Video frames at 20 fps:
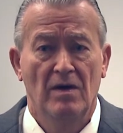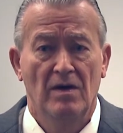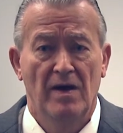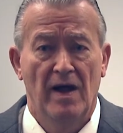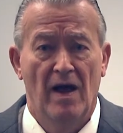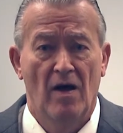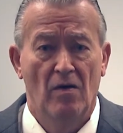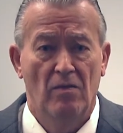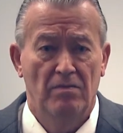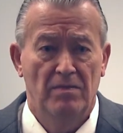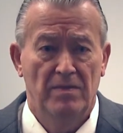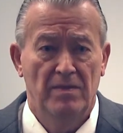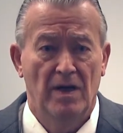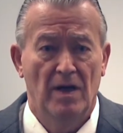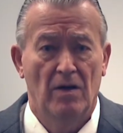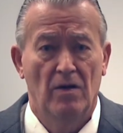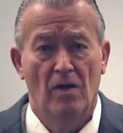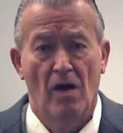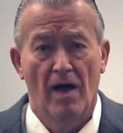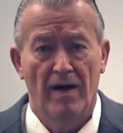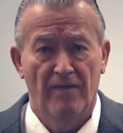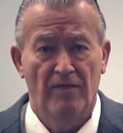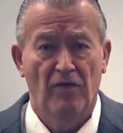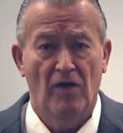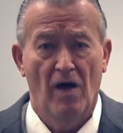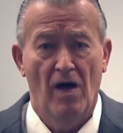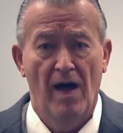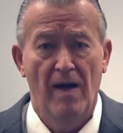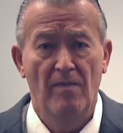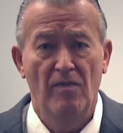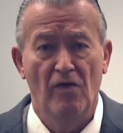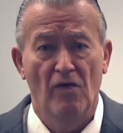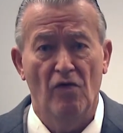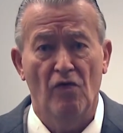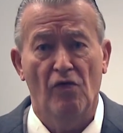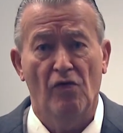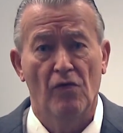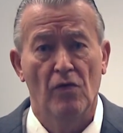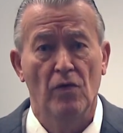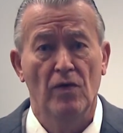Now, a lot of times
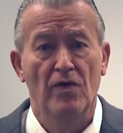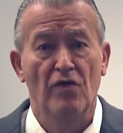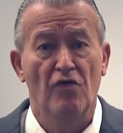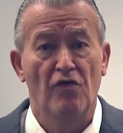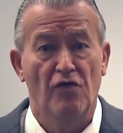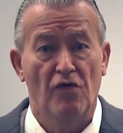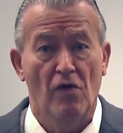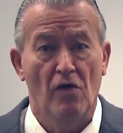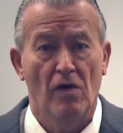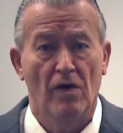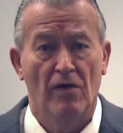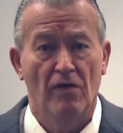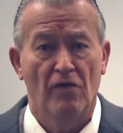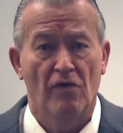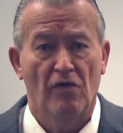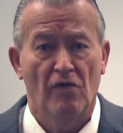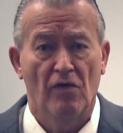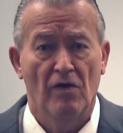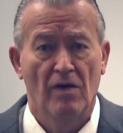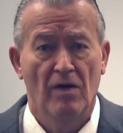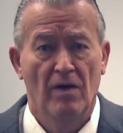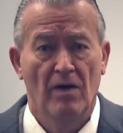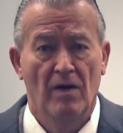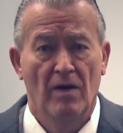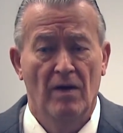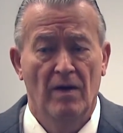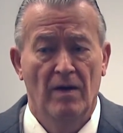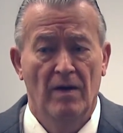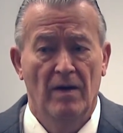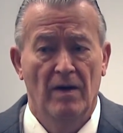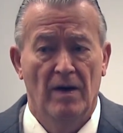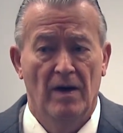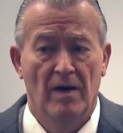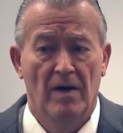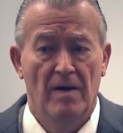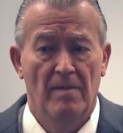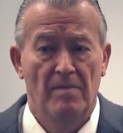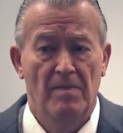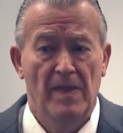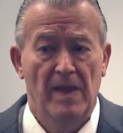it's through insurance.
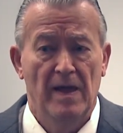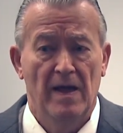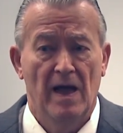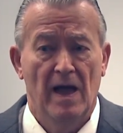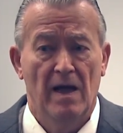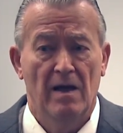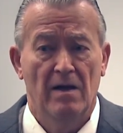In